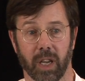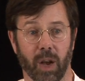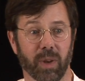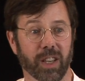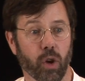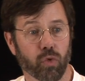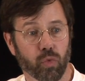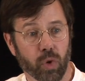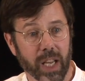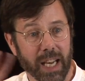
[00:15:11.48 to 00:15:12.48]
And we don't
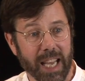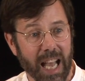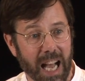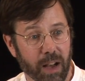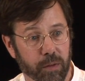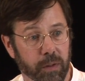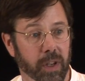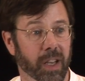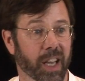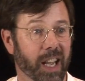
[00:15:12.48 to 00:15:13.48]
really have
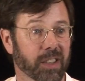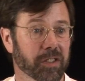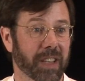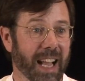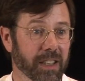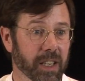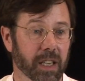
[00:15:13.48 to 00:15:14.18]
an understanding,